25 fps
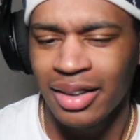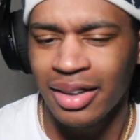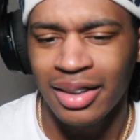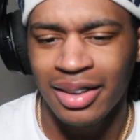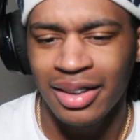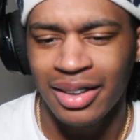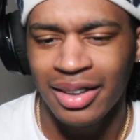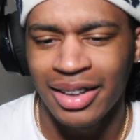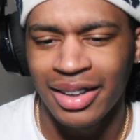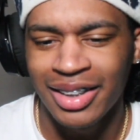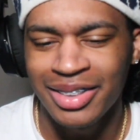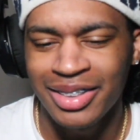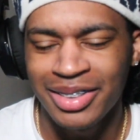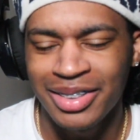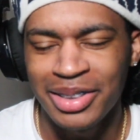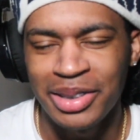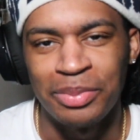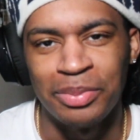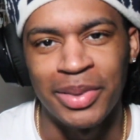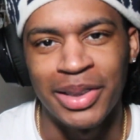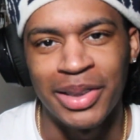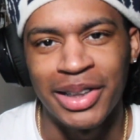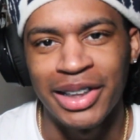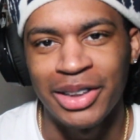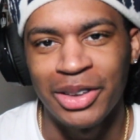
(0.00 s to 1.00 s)
Is it
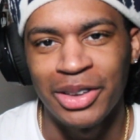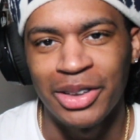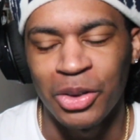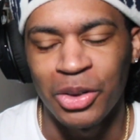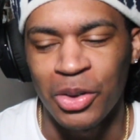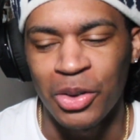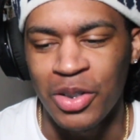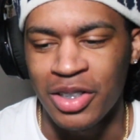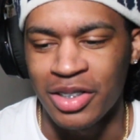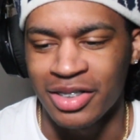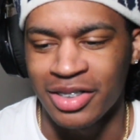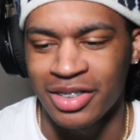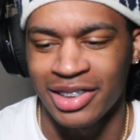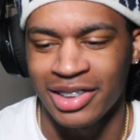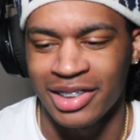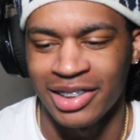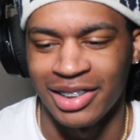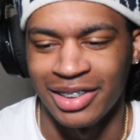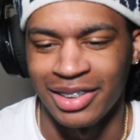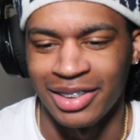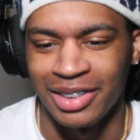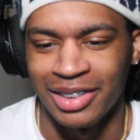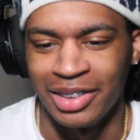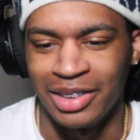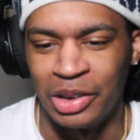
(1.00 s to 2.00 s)
me or is
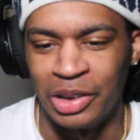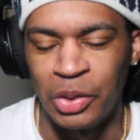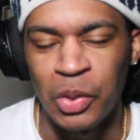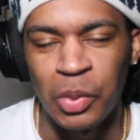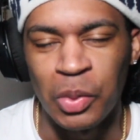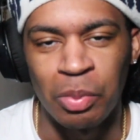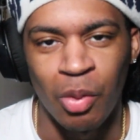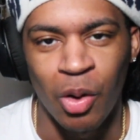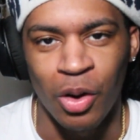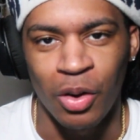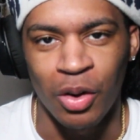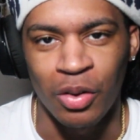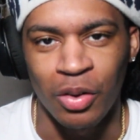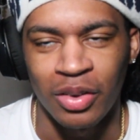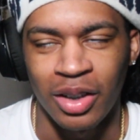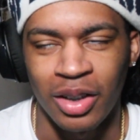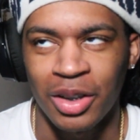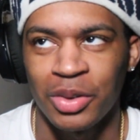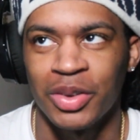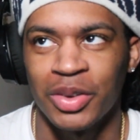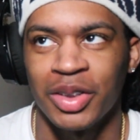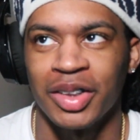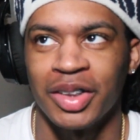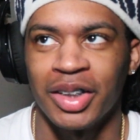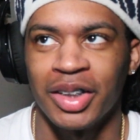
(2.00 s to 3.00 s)
New Marvel?
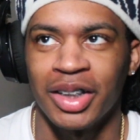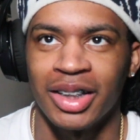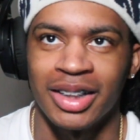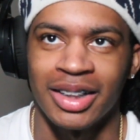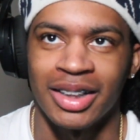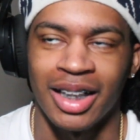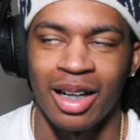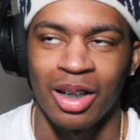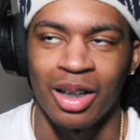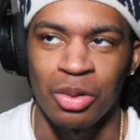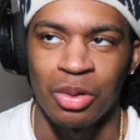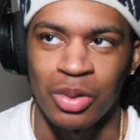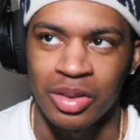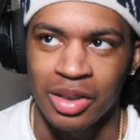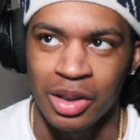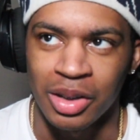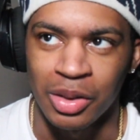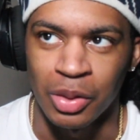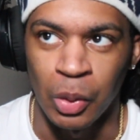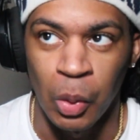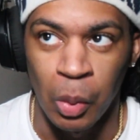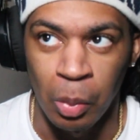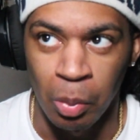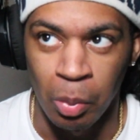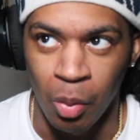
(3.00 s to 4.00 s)
I don't want to say
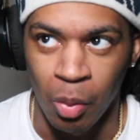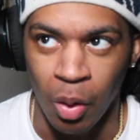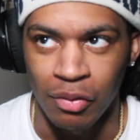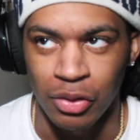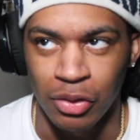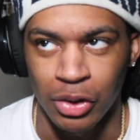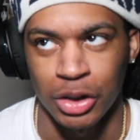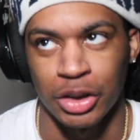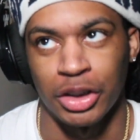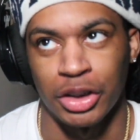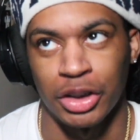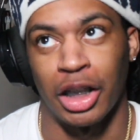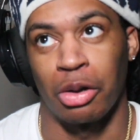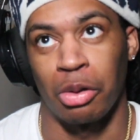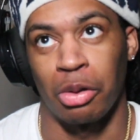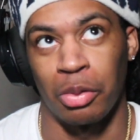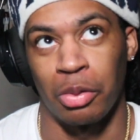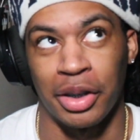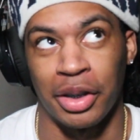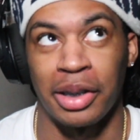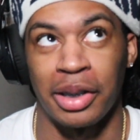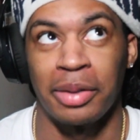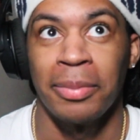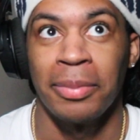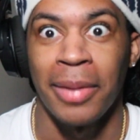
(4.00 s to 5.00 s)
New Marvel because y'all gonna
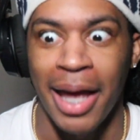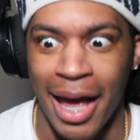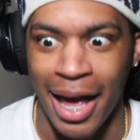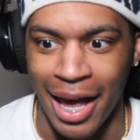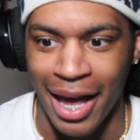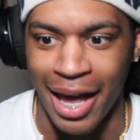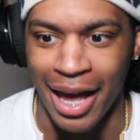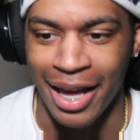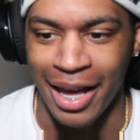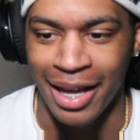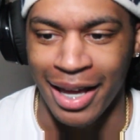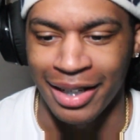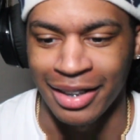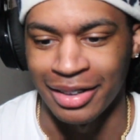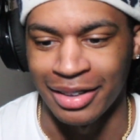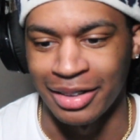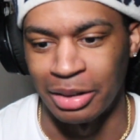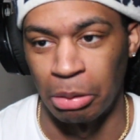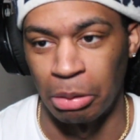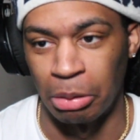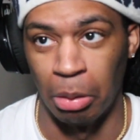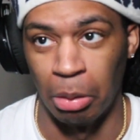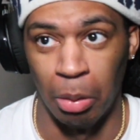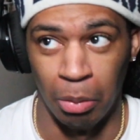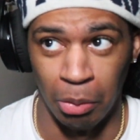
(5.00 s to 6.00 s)
get mad and
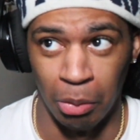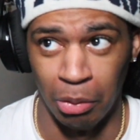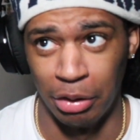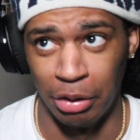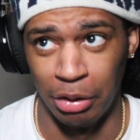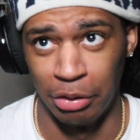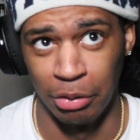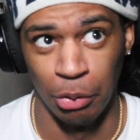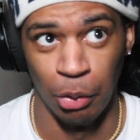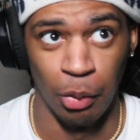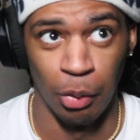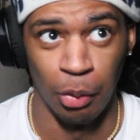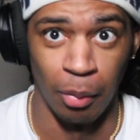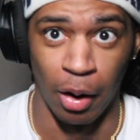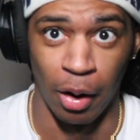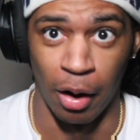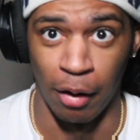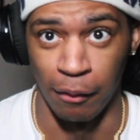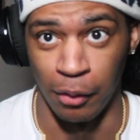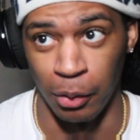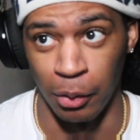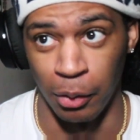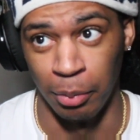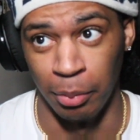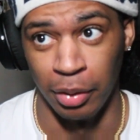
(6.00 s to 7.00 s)
what is New
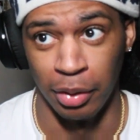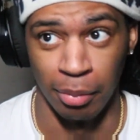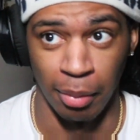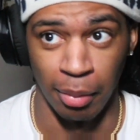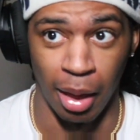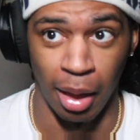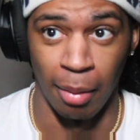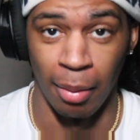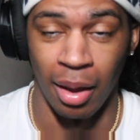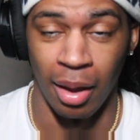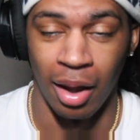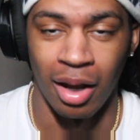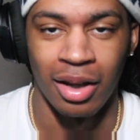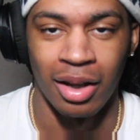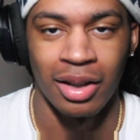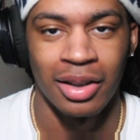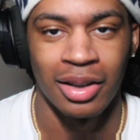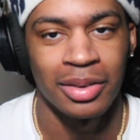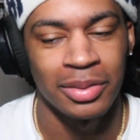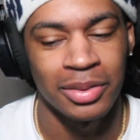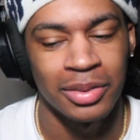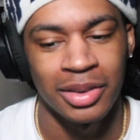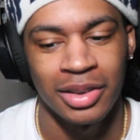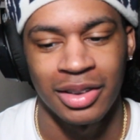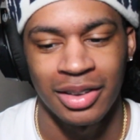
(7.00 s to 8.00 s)
Marvel?
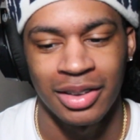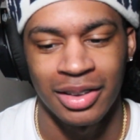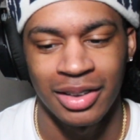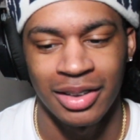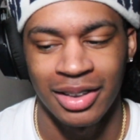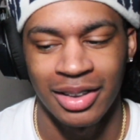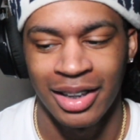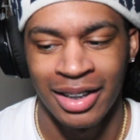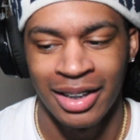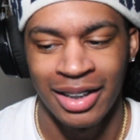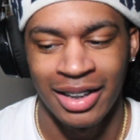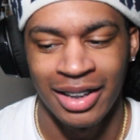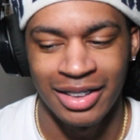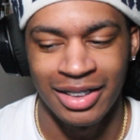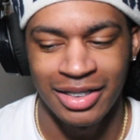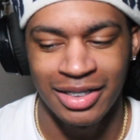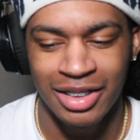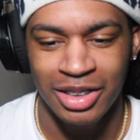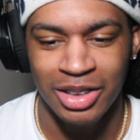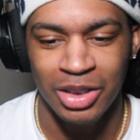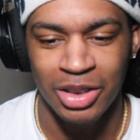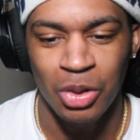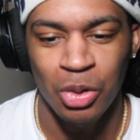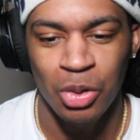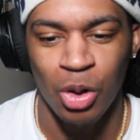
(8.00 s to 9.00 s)
It's
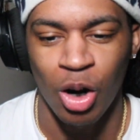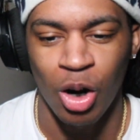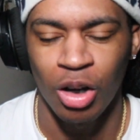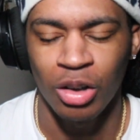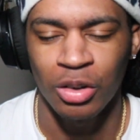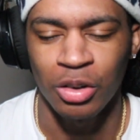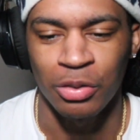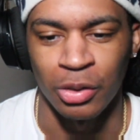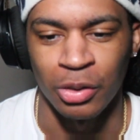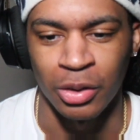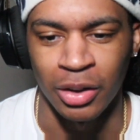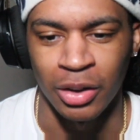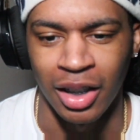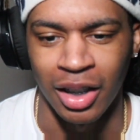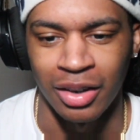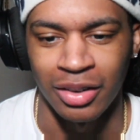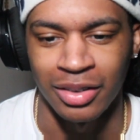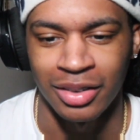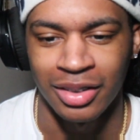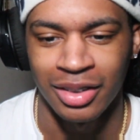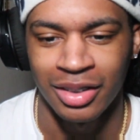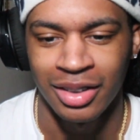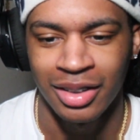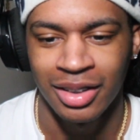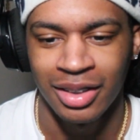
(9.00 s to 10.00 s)
just so colorful
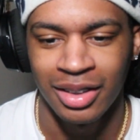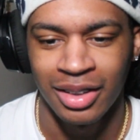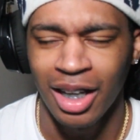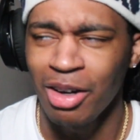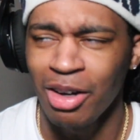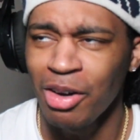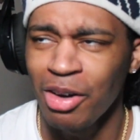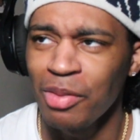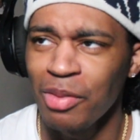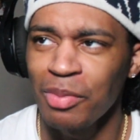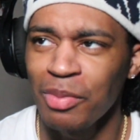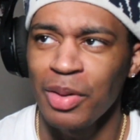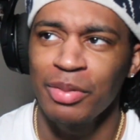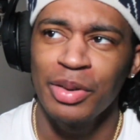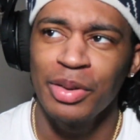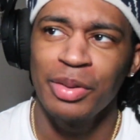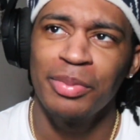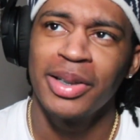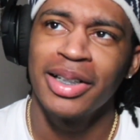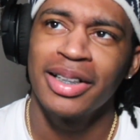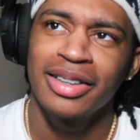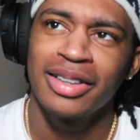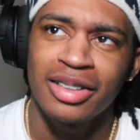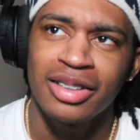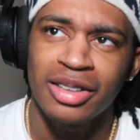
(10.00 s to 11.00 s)
now. I don't remember it
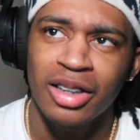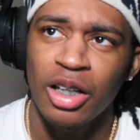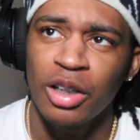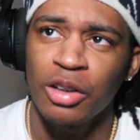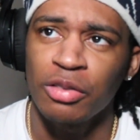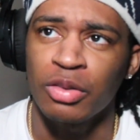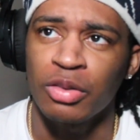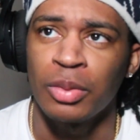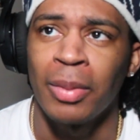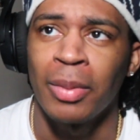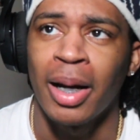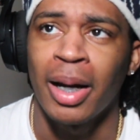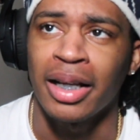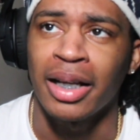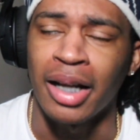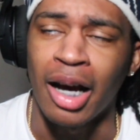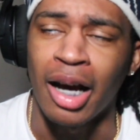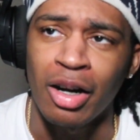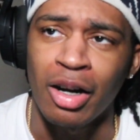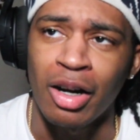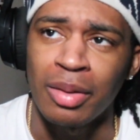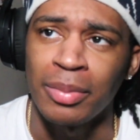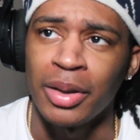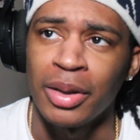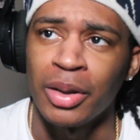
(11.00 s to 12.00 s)
being this colorful back in
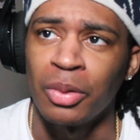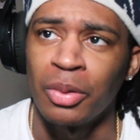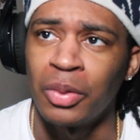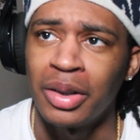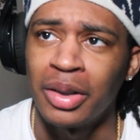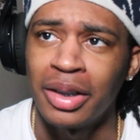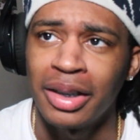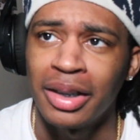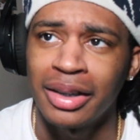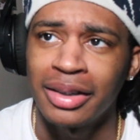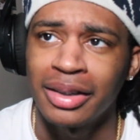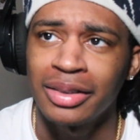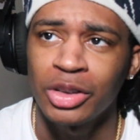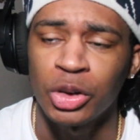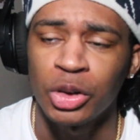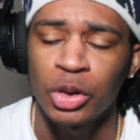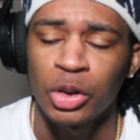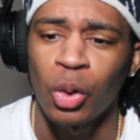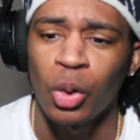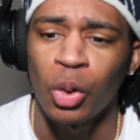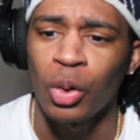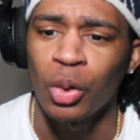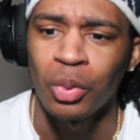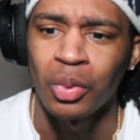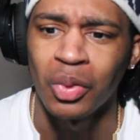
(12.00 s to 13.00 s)
Iron Man 1,
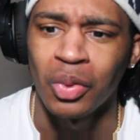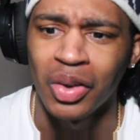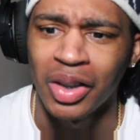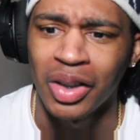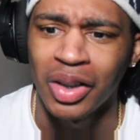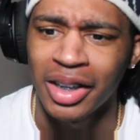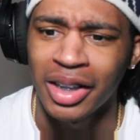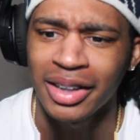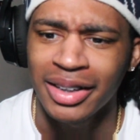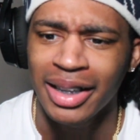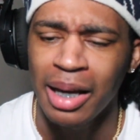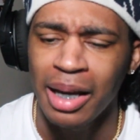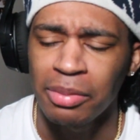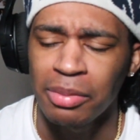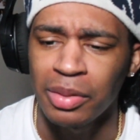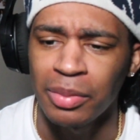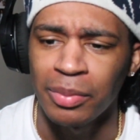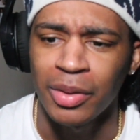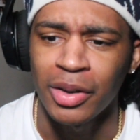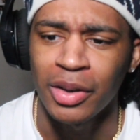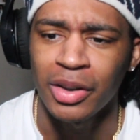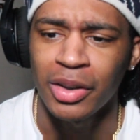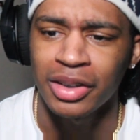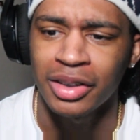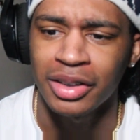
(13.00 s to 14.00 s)
Thor 1, Captain
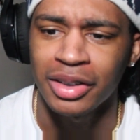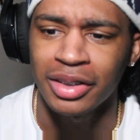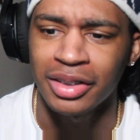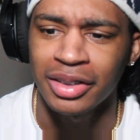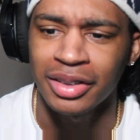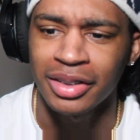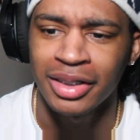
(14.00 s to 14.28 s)
America.